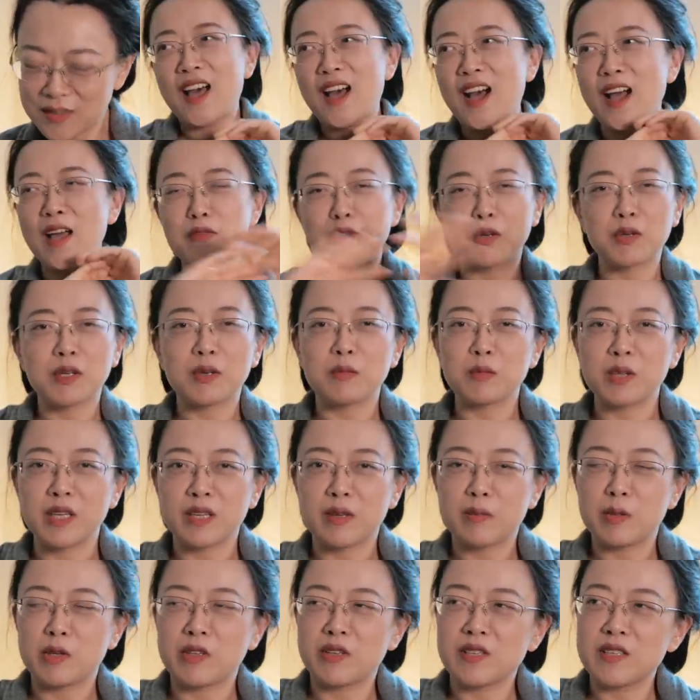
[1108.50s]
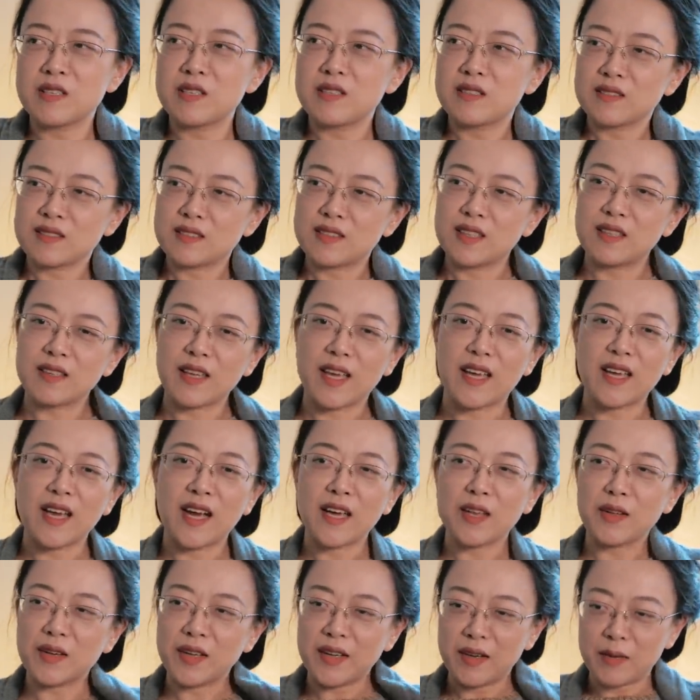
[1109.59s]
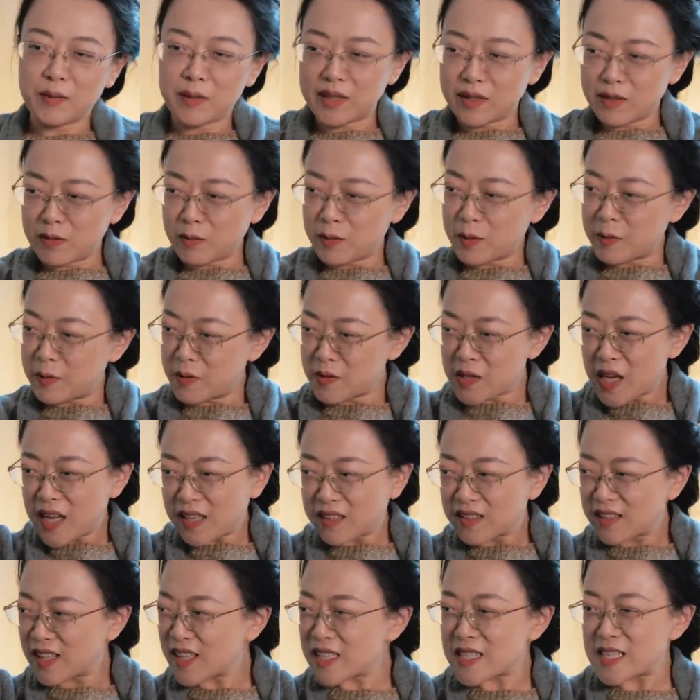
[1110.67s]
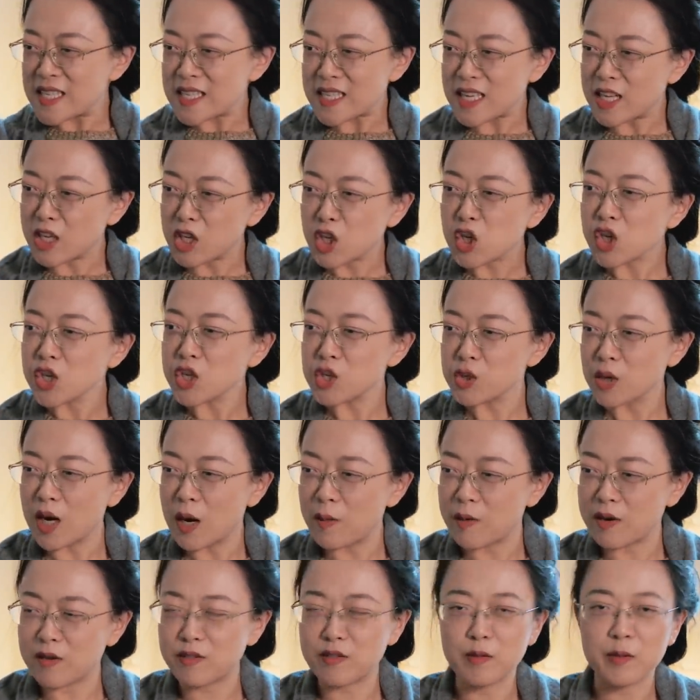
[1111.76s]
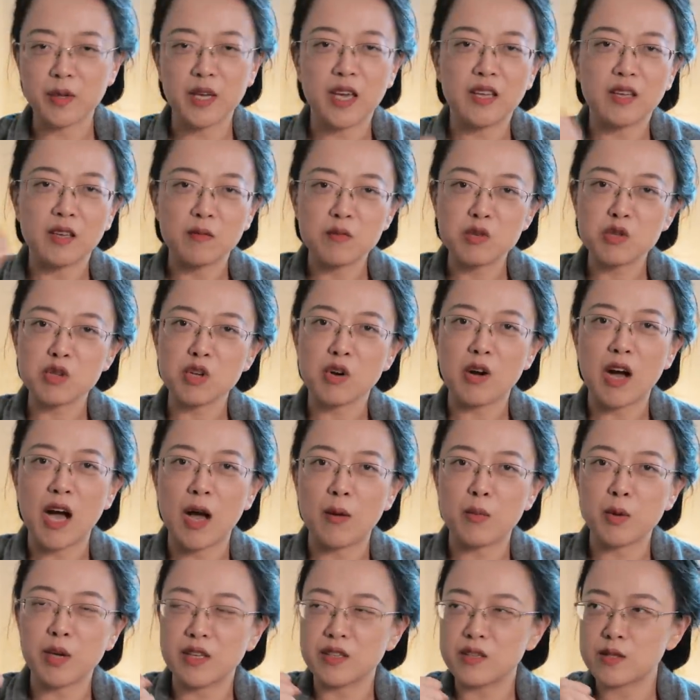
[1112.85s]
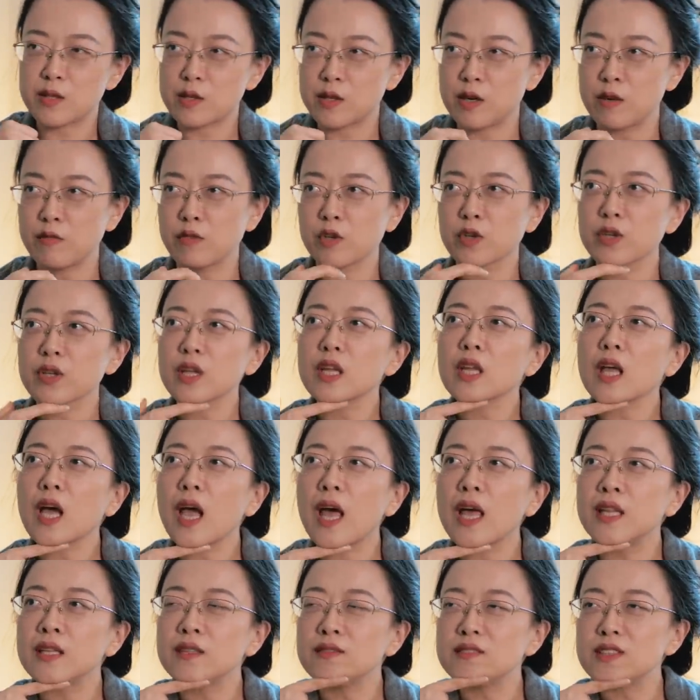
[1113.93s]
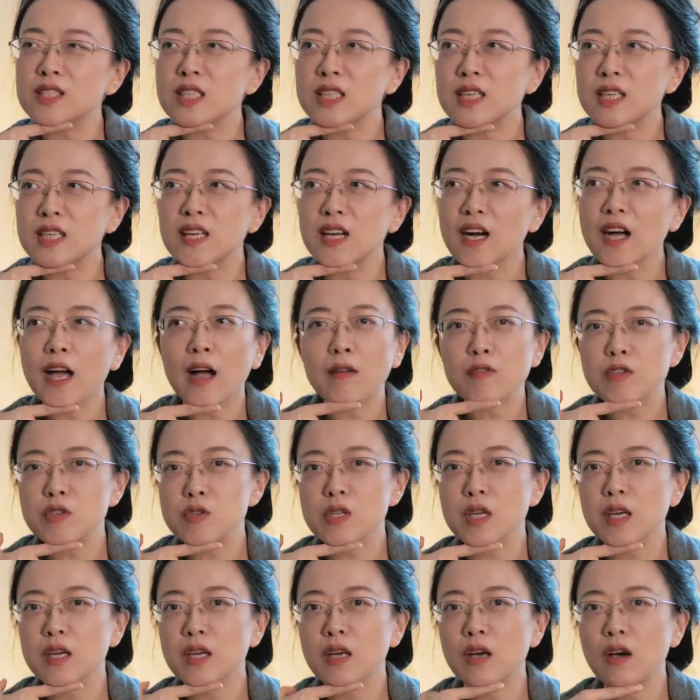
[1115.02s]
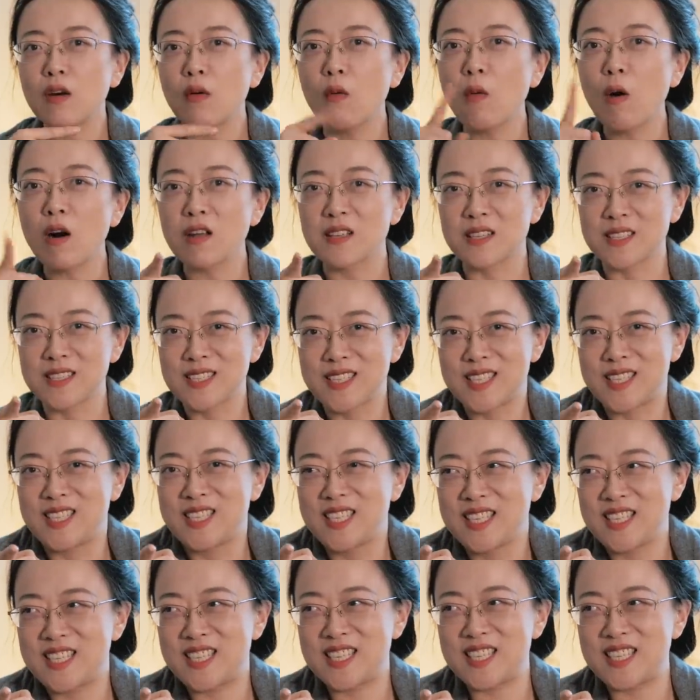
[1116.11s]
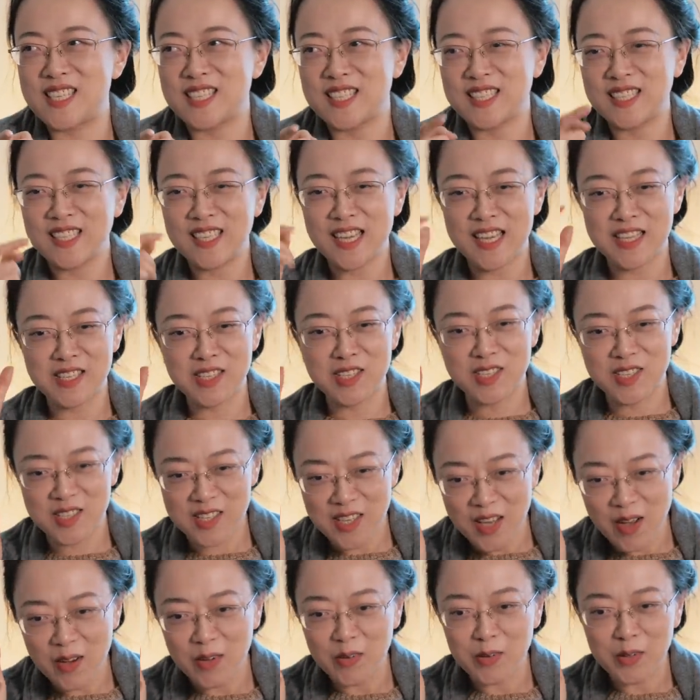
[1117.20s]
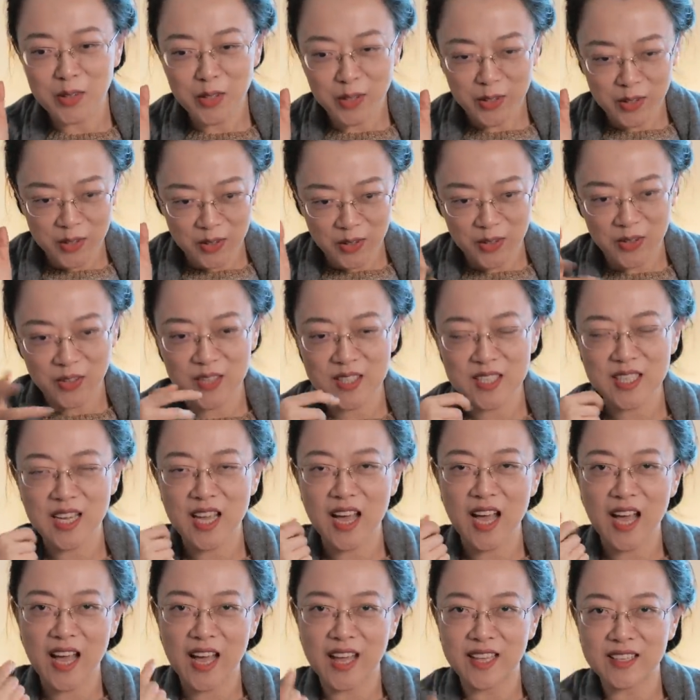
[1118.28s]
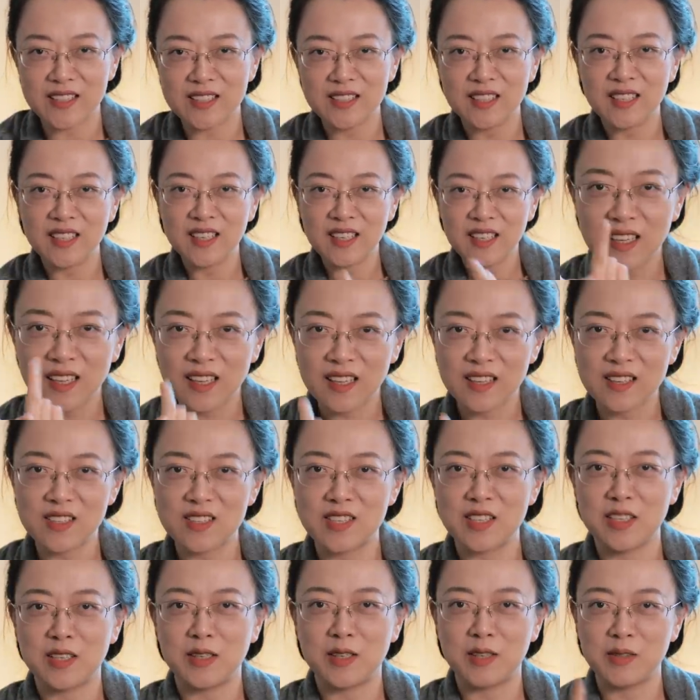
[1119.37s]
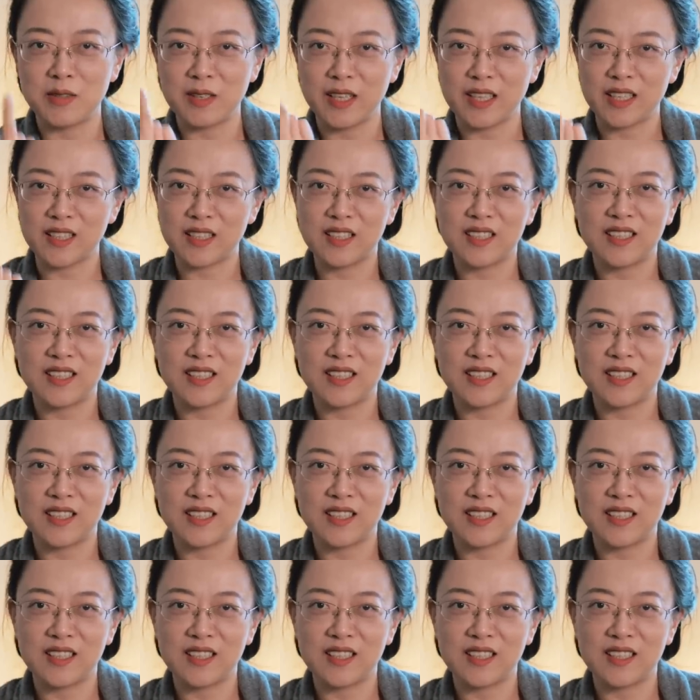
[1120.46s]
I have no complaint about this. Okay, I don't care what other people say. This is a good drama for me, and I'm so happy I discovered it. And I have to say, once she is so good at tickling.